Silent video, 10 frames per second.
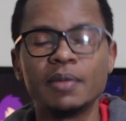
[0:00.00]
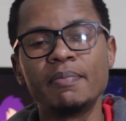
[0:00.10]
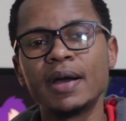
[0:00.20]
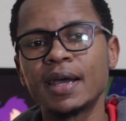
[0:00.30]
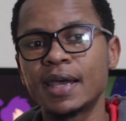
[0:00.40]
the
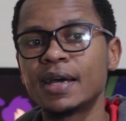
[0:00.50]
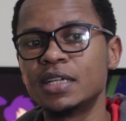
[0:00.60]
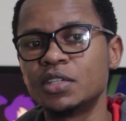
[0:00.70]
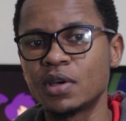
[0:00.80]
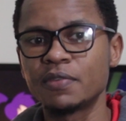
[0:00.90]
bank card
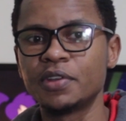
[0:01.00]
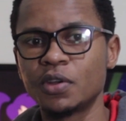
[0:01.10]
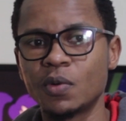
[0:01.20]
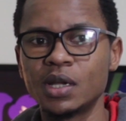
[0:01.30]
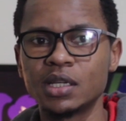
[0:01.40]
that you have in
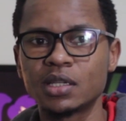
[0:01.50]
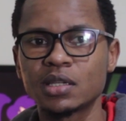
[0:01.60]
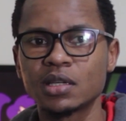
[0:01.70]
your wallet.